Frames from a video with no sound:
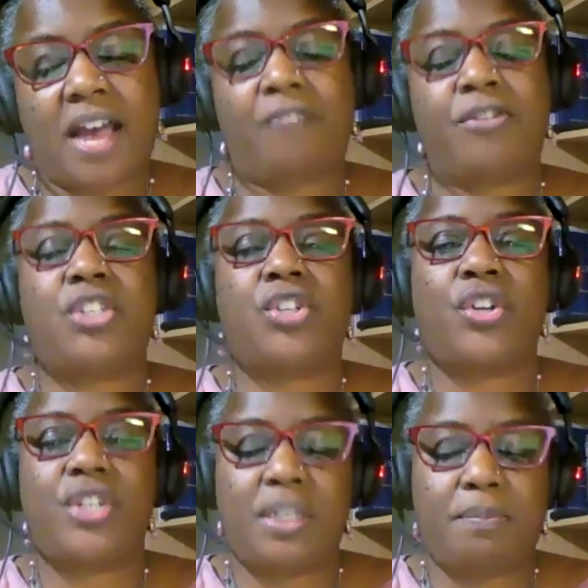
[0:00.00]
are
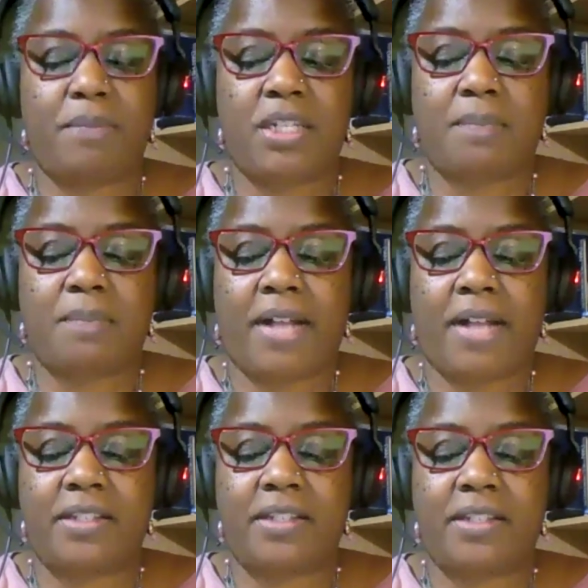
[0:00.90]
returned to
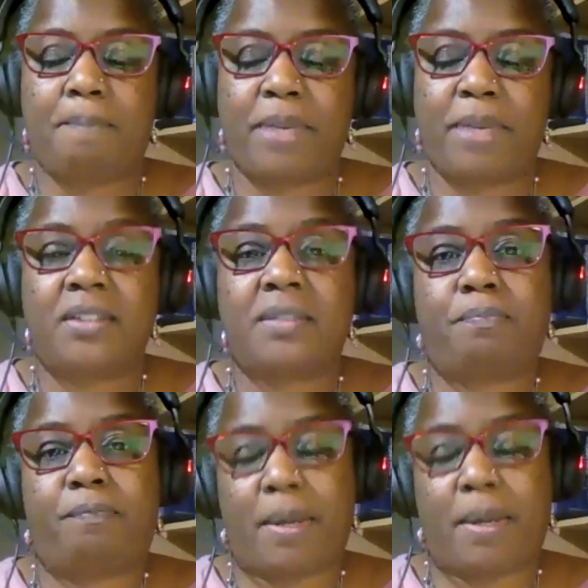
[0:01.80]
municipalities to build
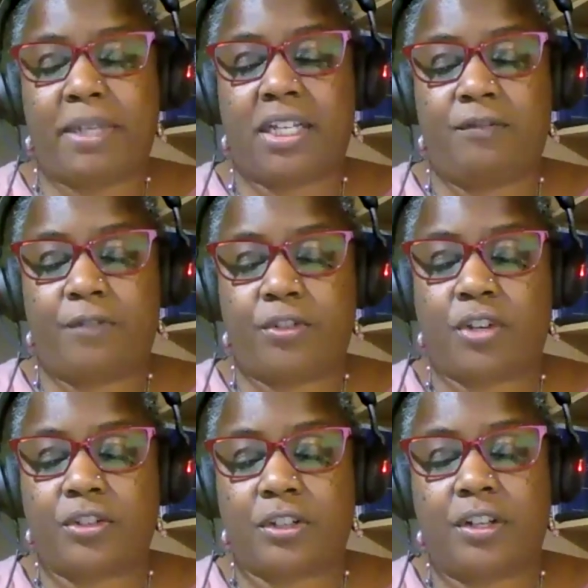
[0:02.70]
public
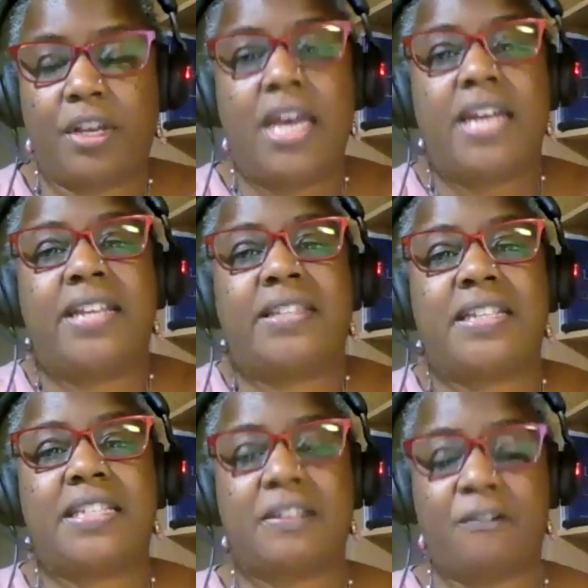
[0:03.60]
infrastructure. This
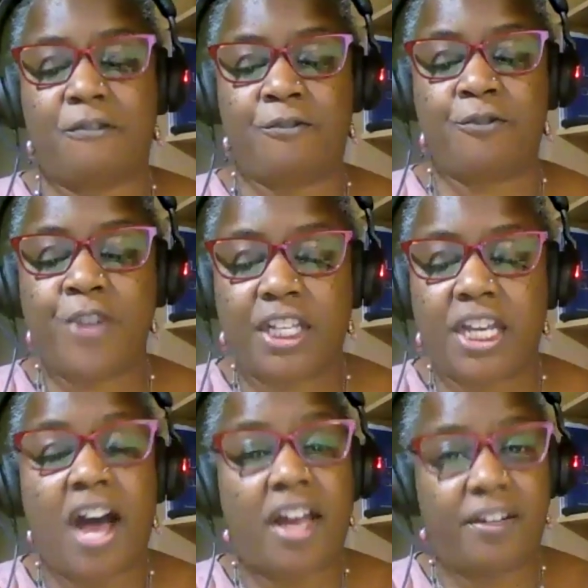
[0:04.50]
is
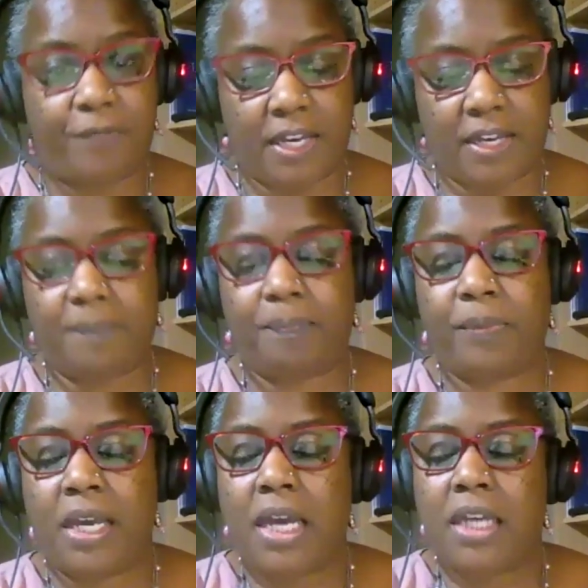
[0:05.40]
really unfair.
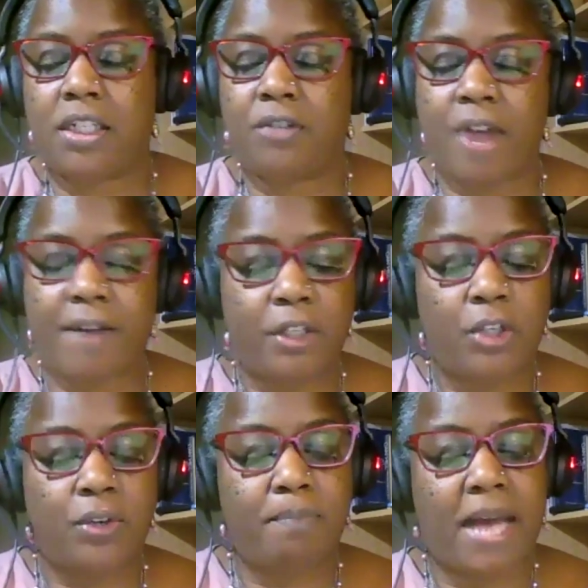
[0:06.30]
The
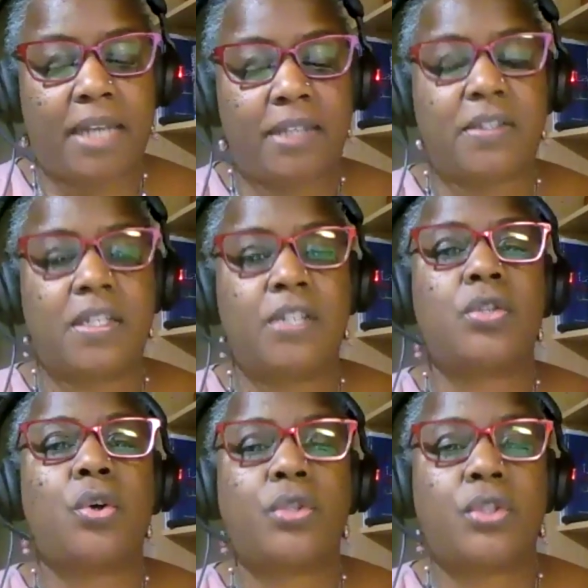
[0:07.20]
revenue imbalance is
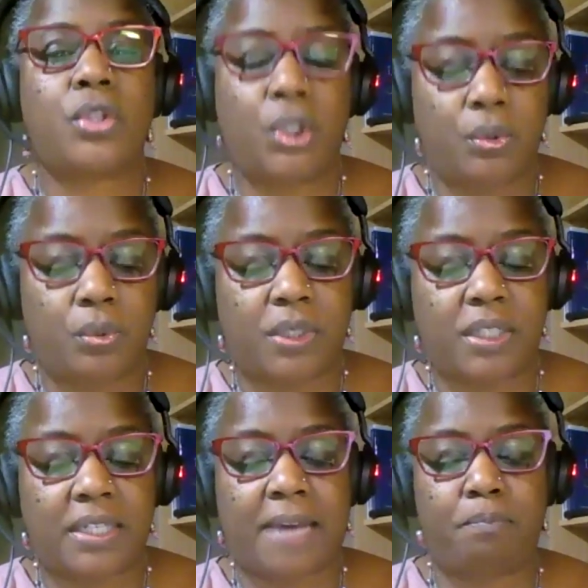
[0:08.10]
so
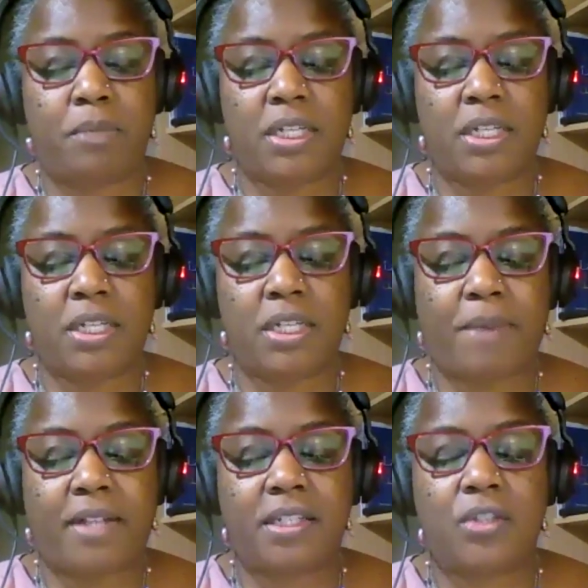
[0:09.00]
skewed that
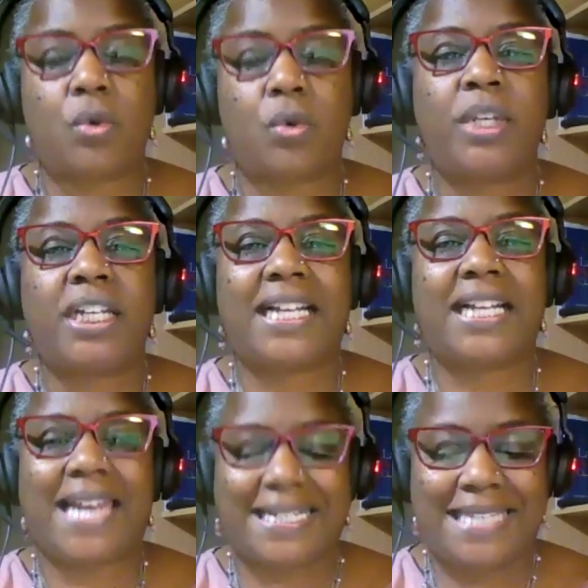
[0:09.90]
municipalities only
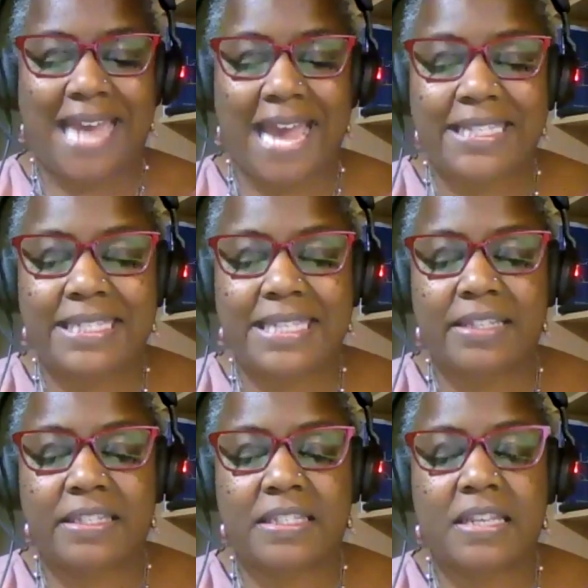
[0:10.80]
collect 10
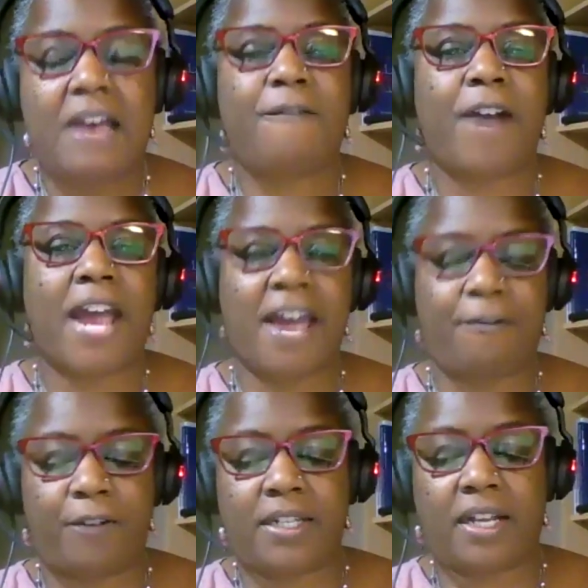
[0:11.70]
cents for
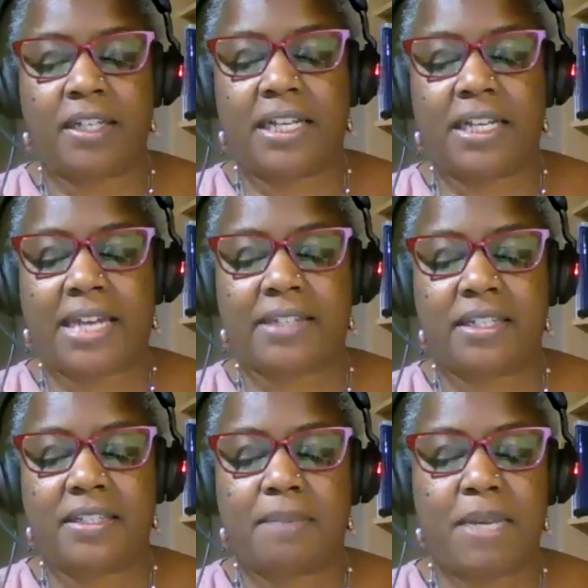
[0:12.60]
every dollar
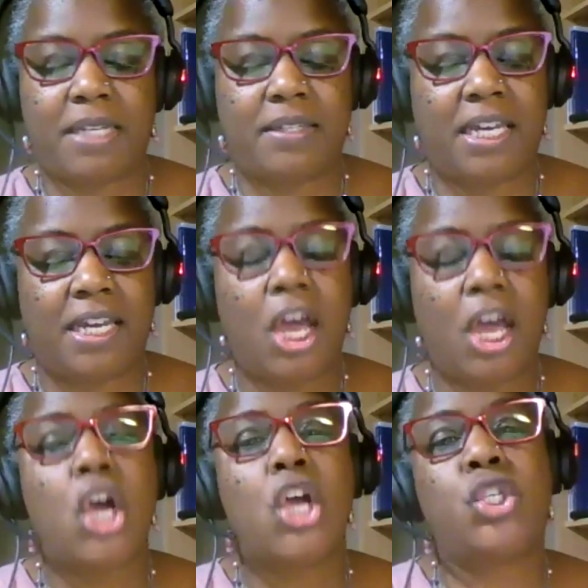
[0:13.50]
collected to maintain
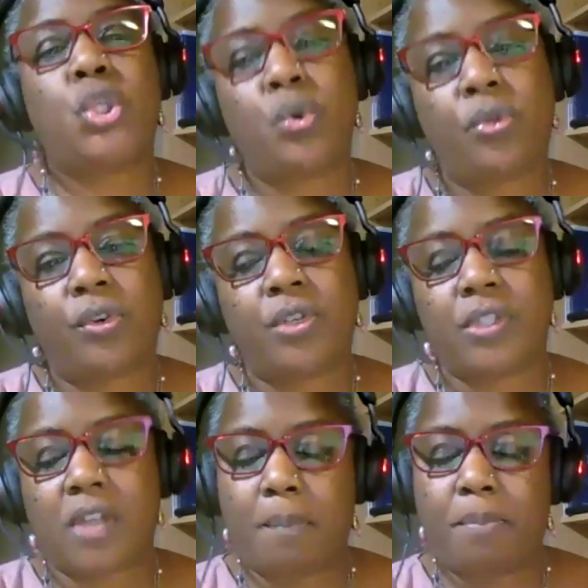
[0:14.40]

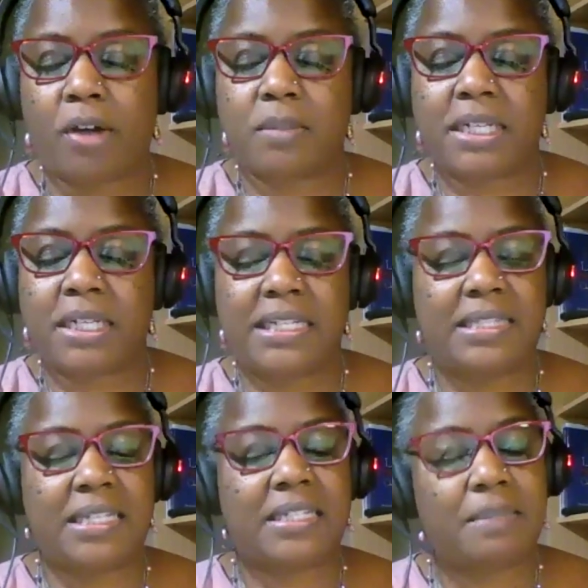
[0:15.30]
2/3 or approximately
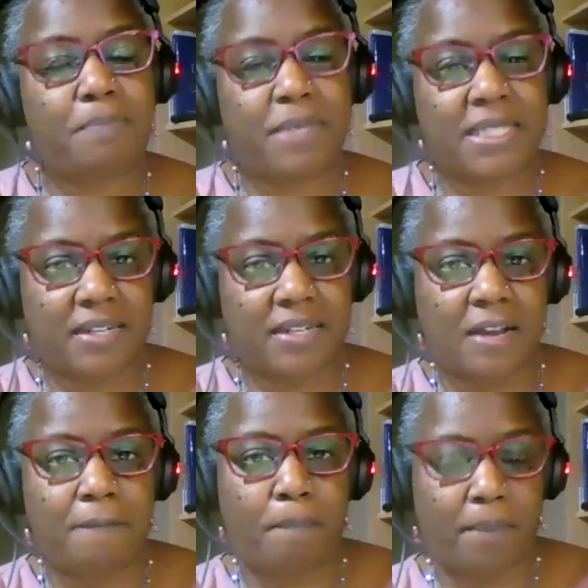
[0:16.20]
60%
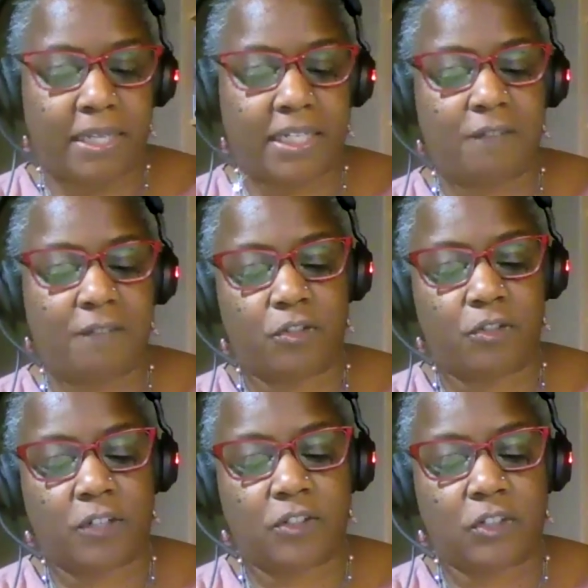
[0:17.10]
of public
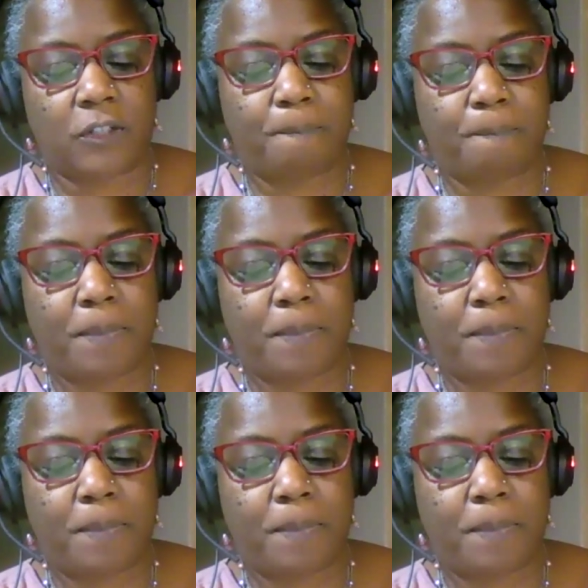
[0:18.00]
infrastructure.